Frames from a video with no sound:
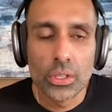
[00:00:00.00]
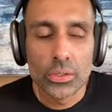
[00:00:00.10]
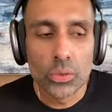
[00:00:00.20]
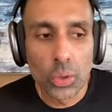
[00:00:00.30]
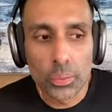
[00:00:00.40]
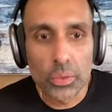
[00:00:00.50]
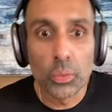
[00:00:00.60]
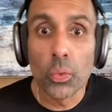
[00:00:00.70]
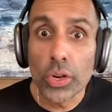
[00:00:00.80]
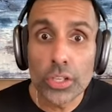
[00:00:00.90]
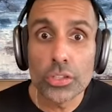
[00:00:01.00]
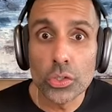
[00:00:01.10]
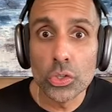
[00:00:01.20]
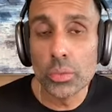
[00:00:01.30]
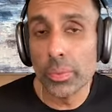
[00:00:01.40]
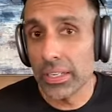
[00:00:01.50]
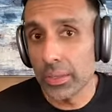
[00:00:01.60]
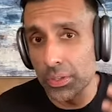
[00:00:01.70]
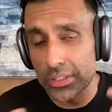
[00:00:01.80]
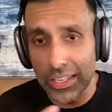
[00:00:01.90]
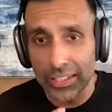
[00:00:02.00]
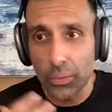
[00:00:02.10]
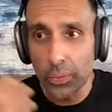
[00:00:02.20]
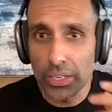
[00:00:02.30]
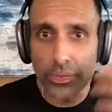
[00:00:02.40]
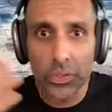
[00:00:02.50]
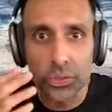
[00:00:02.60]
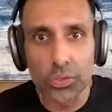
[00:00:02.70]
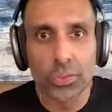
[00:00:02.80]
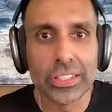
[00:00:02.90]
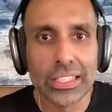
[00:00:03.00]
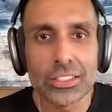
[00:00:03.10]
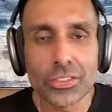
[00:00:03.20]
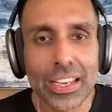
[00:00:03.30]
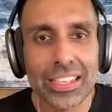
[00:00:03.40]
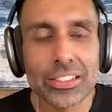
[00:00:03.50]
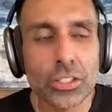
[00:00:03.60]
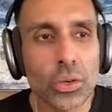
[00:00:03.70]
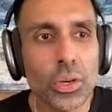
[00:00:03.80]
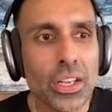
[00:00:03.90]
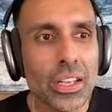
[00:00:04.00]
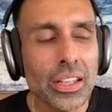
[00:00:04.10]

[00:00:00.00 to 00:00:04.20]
normally wouldn't do, but it was like a way for you to release, right? So